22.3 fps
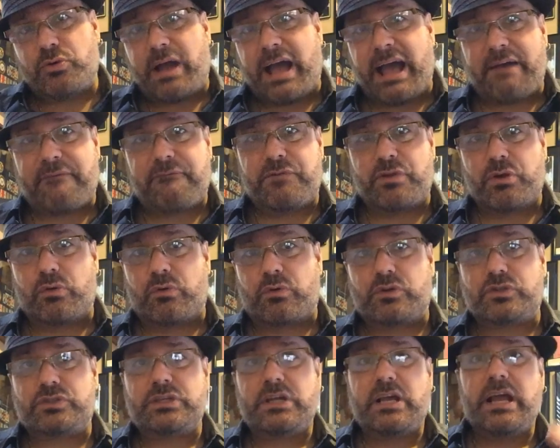you have
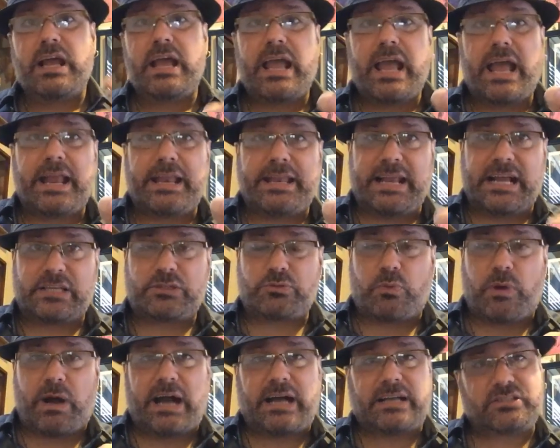viewers. And
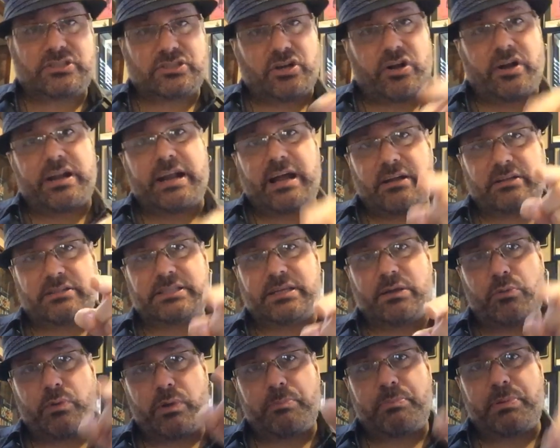that's why I started out and
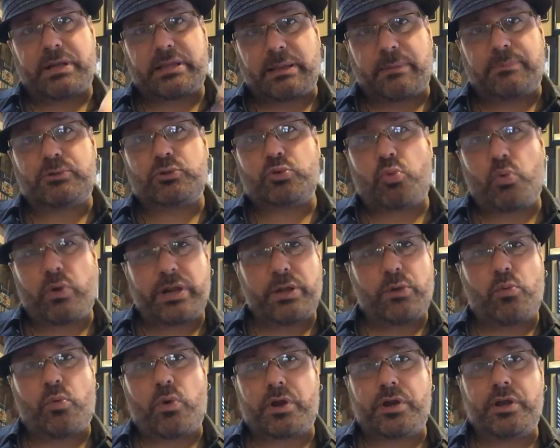said we picked up
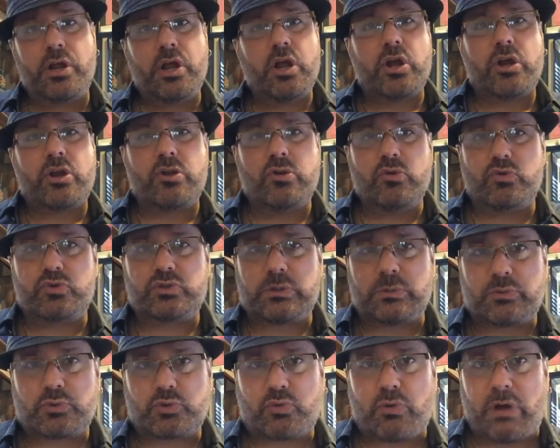21 new
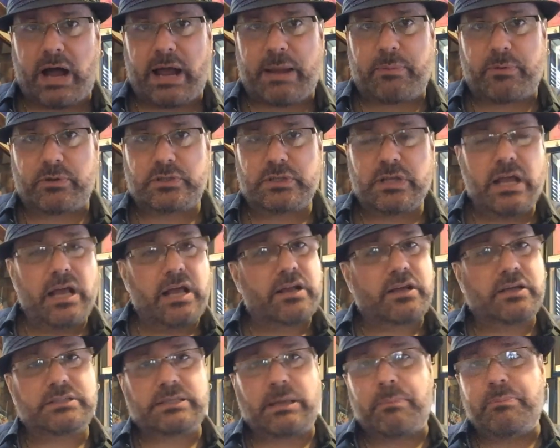subscribers.
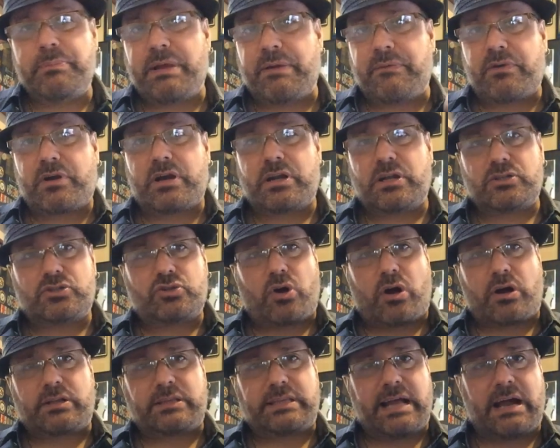Because I'm never going to
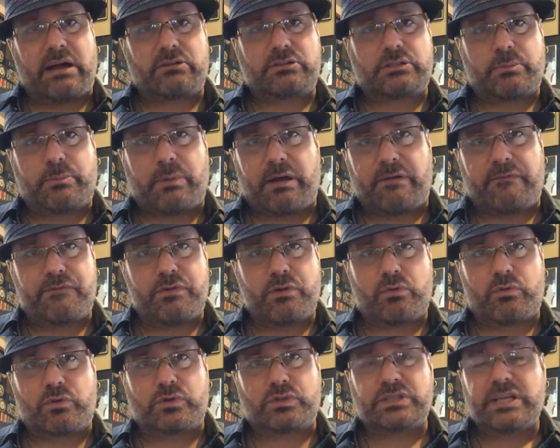talk down to my
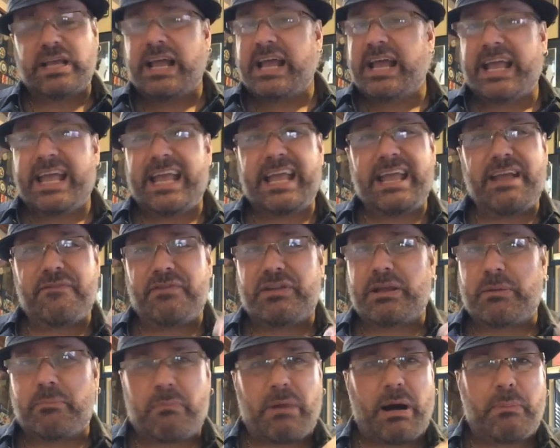viewers.
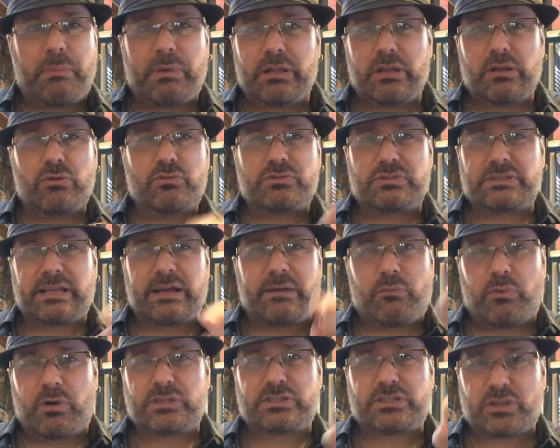Even the Mama Lukes
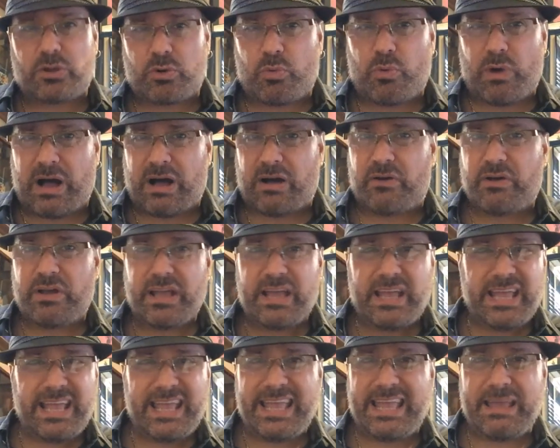that once in a while
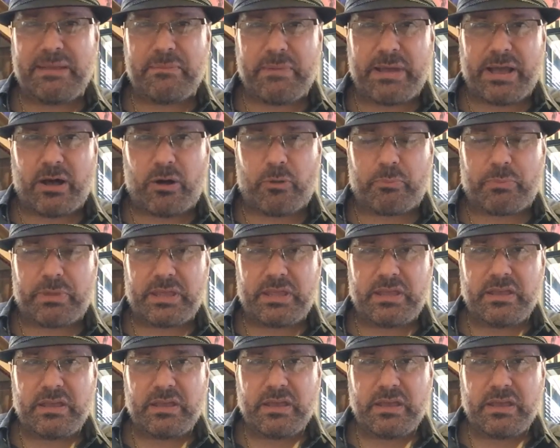email me.